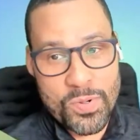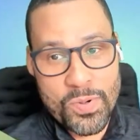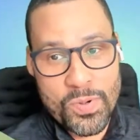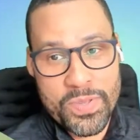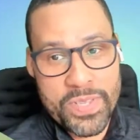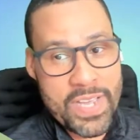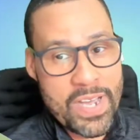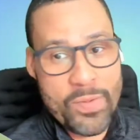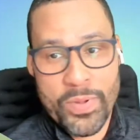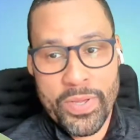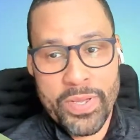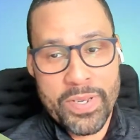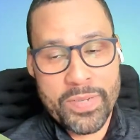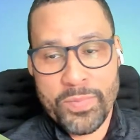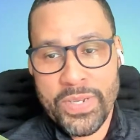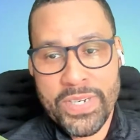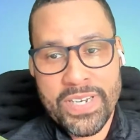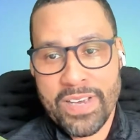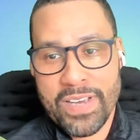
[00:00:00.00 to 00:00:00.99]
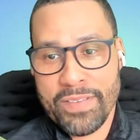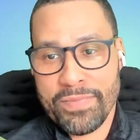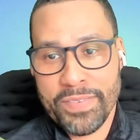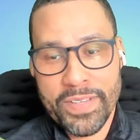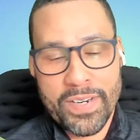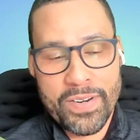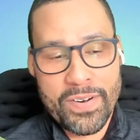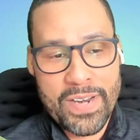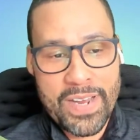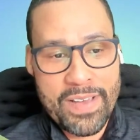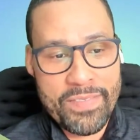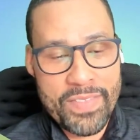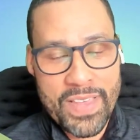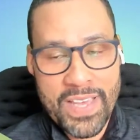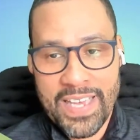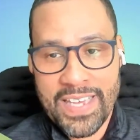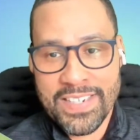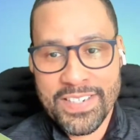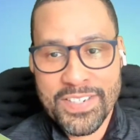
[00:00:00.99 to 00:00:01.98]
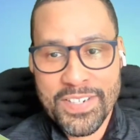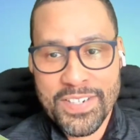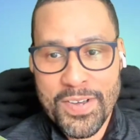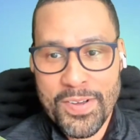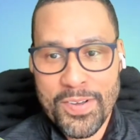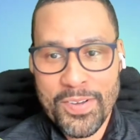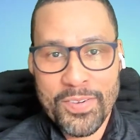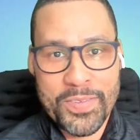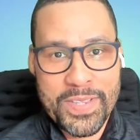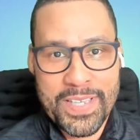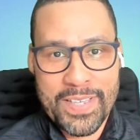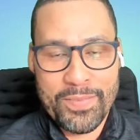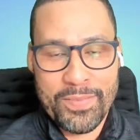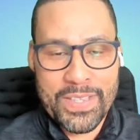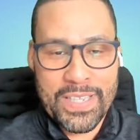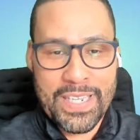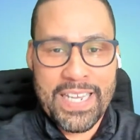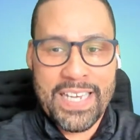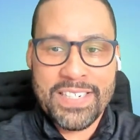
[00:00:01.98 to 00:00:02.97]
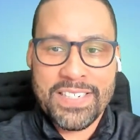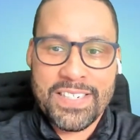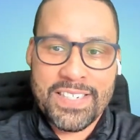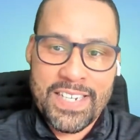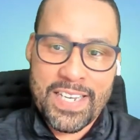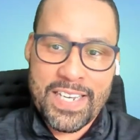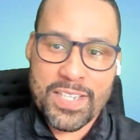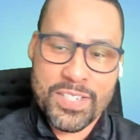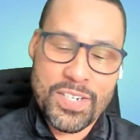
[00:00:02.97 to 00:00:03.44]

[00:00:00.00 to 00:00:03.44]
Yeah, we definitely don't have that. So with the Logitech.